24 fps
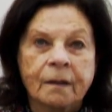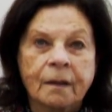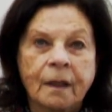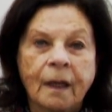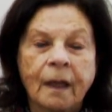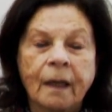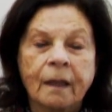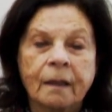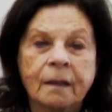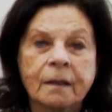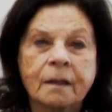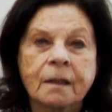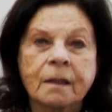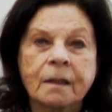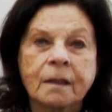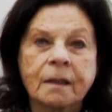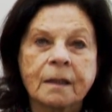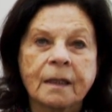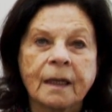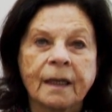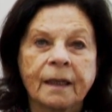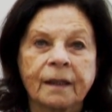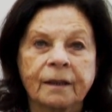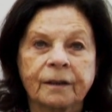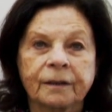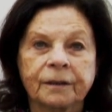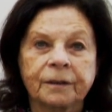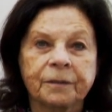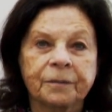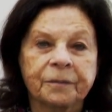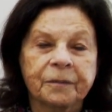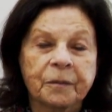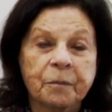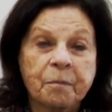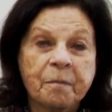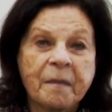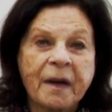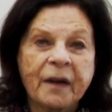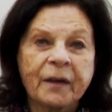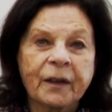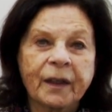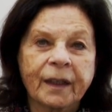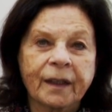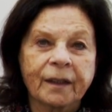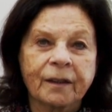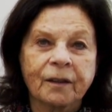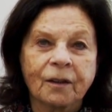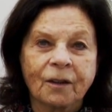Allison Taylor,
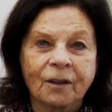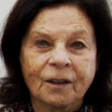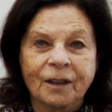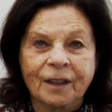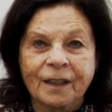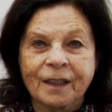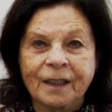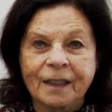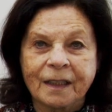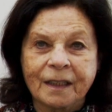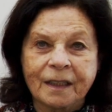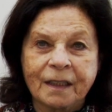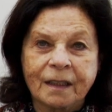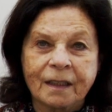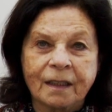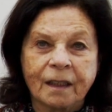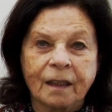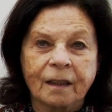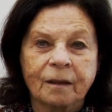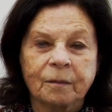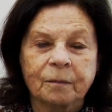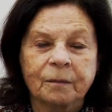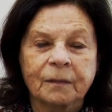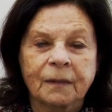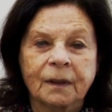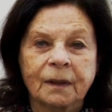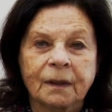American artist this time,